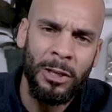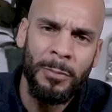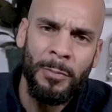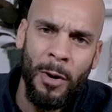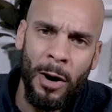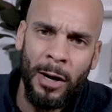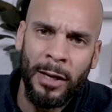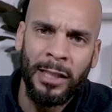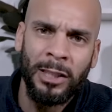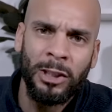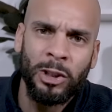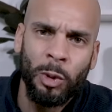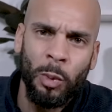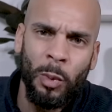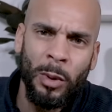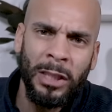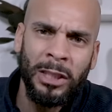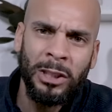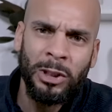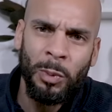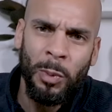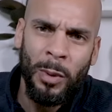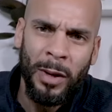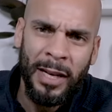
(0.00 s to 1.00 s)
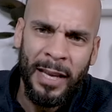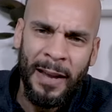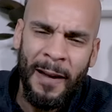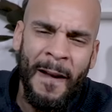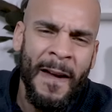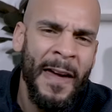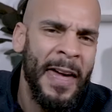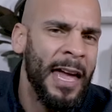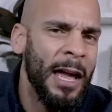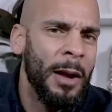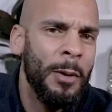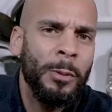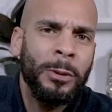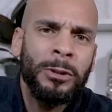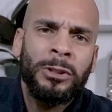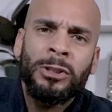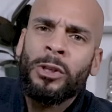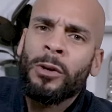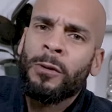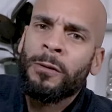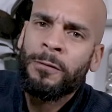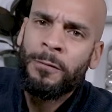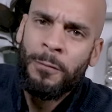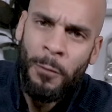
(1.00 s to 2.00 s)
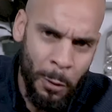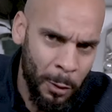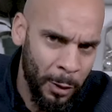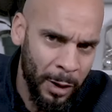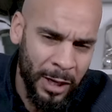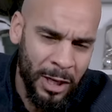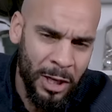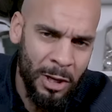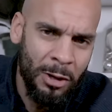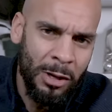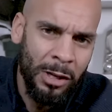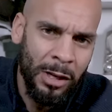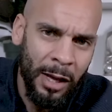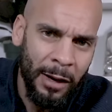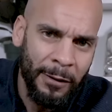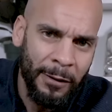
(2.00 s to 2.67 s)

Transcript: into the market in twenty twenty, it was euphoric. You